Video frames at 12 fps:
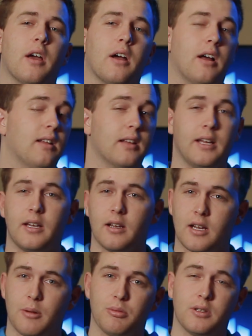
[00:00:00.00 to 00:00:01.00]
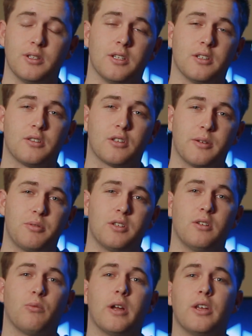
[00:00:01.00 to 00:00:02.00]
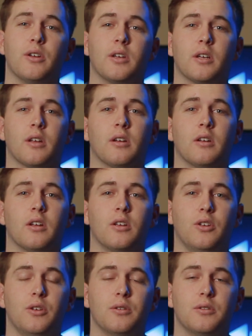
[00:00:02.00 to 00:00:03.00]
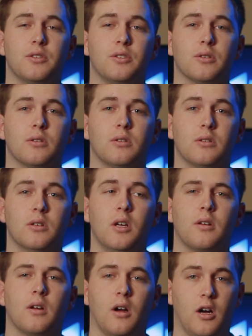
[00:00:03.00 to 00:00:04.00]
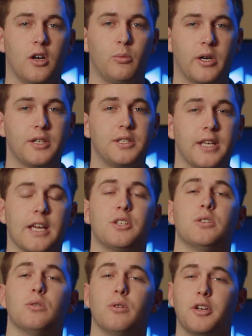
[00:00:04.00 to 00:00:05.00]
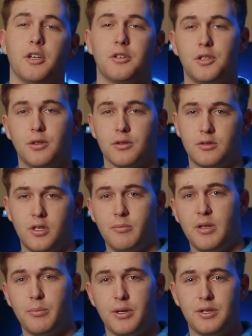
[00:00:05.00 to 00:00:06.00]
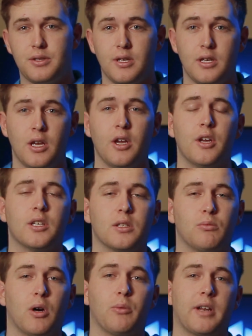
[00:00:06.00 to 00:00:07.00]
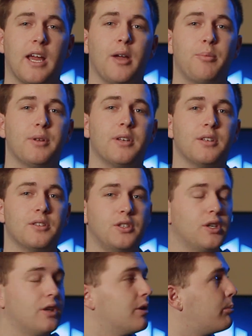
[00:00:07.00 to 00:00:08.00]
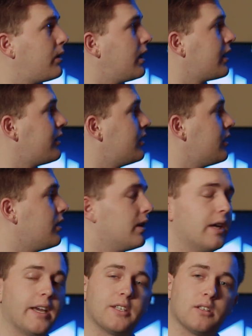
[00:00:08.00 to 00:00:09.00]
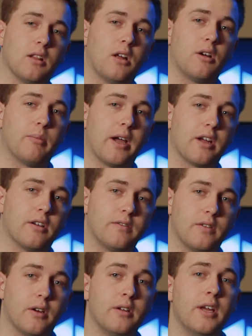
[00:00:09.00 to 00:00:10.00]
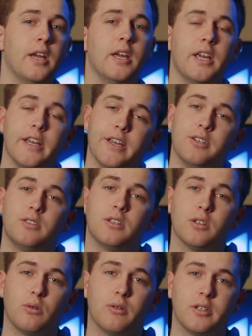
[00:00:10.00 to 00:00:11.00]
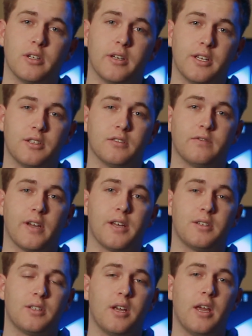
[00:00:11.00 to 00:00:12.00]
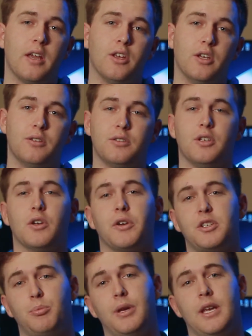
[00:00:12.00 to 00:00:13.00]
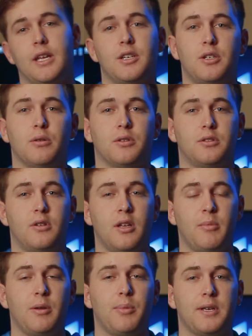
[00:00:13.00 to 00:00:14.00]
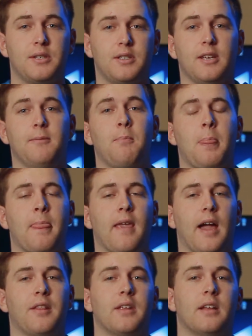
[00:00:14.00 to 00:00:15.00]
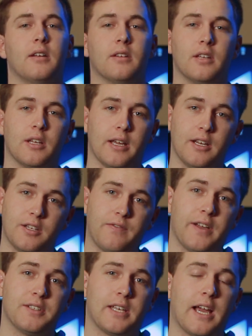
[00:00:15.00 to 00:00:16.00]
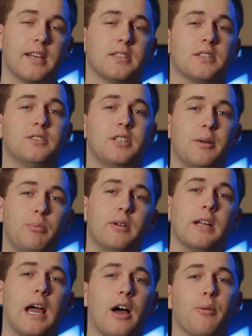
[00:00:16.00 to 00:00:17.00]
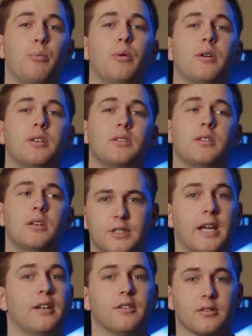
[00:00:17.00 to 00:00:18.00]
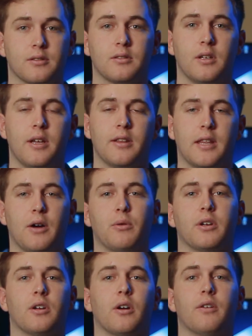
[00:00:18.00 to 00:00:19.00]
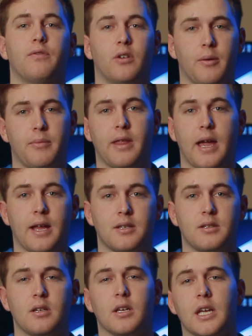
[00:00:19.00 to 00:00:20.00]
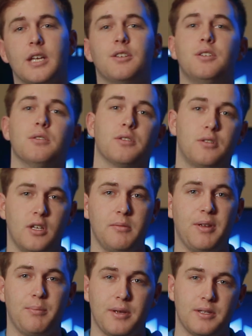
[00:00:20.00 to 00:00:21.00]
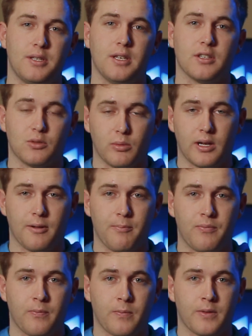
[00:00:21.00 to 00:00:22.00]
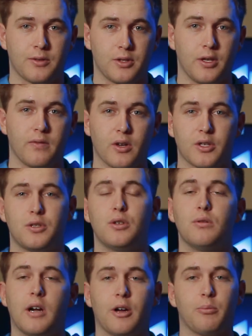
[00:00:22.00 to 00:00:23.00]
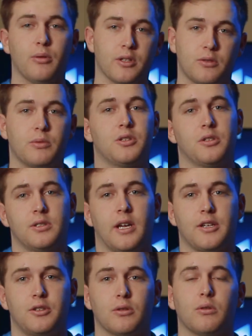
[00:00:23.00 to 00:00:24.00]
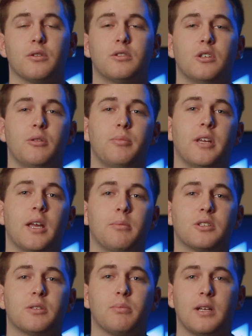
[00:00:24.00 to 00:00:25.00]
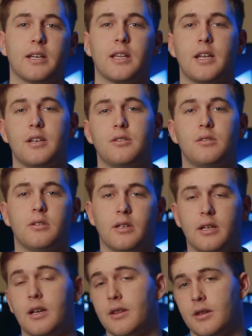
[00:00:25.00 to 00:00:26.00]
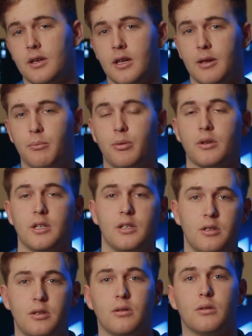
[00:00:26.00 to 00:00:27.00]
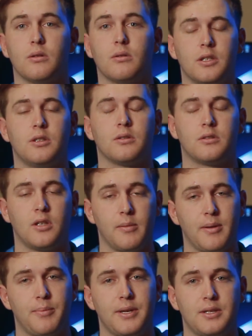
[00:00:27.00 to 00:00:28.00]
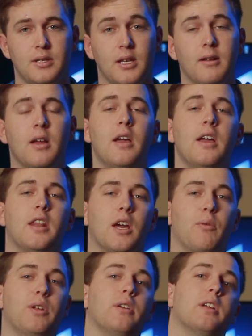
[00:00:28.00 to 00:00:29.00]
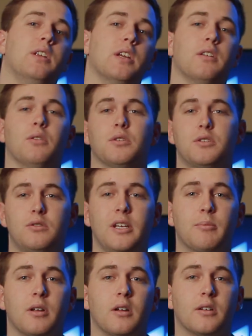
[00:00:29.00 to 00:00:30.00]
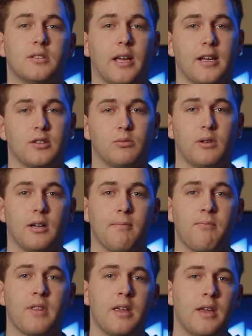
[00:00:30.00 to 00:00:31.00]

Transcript: I'll link a couple in the description where you can use your hardware to get your audio to your streaming PC. So what would happen is you can plug the XLR microphone into the audio interface, use a USB into your streaming PC, and then the interface has a separate output channels that would go from that into your streaming PC as well. So you've got two outputs, which is nice. You'll also be able to plug that into another input into your streaming PC. That way you can hear your stream alerts as well.